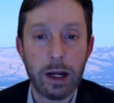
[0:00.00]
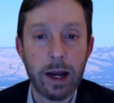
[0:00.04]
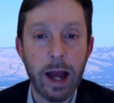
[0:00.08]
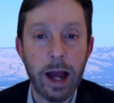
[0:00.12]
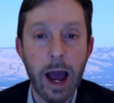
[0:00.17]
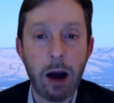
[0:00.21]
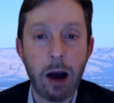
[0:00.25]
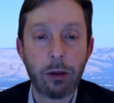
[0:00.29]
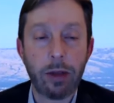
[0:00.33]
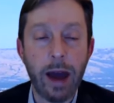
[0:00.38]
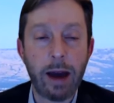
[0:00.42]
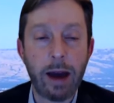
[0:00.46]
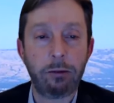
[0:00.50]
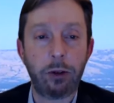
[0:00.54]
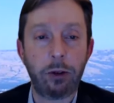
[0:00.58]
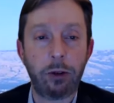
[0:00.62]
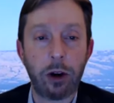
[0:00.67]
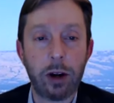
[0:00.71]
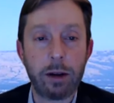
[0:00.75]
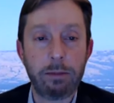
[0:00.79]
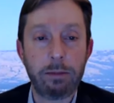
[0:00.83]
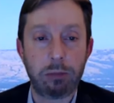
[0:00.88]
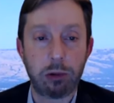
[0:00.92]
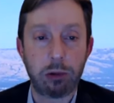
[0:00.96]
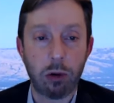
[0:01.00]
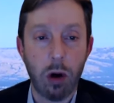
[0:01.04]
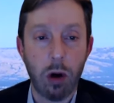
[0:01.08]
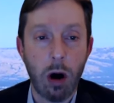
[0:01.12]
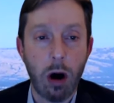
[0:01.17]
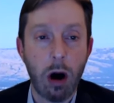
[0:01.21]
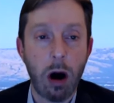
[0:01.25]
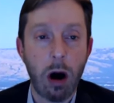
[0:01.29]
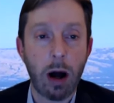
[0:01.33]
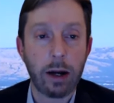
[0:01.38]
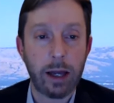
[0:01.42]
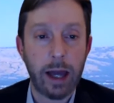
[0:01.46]
and how that very
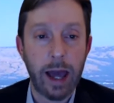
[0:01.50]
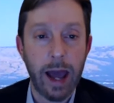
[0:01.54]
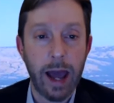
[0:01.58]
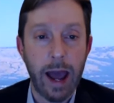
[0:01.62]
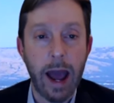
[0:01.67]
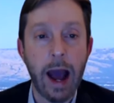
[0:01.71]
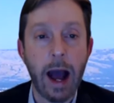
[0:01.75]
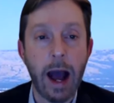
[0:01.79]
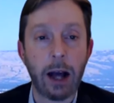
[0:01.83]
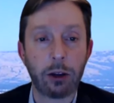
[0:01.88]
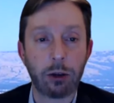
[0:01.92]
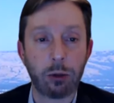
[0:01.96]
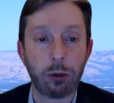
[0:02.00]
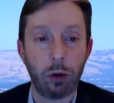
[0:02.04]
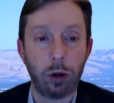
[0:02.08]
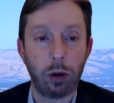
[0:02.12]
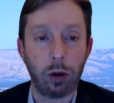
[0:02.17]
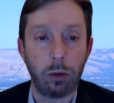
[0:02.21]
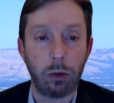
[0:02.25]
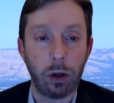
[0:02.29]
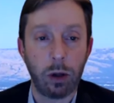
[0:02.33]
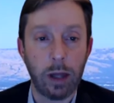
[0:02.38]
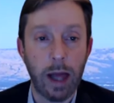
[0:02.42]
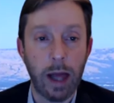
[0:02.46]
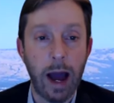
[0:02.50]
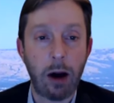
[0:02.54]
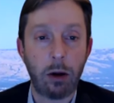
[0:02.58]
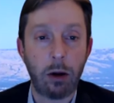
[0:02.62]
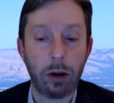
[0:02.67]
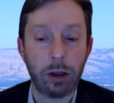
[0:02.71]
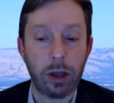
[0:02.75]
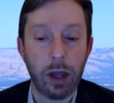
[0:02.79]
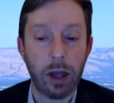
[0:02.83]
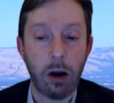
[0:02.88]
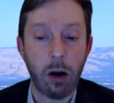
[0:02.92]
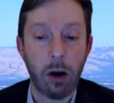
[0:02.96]
broad cast will allow
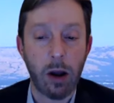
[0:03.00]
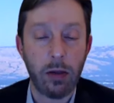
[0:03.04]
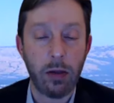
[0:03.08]
it there.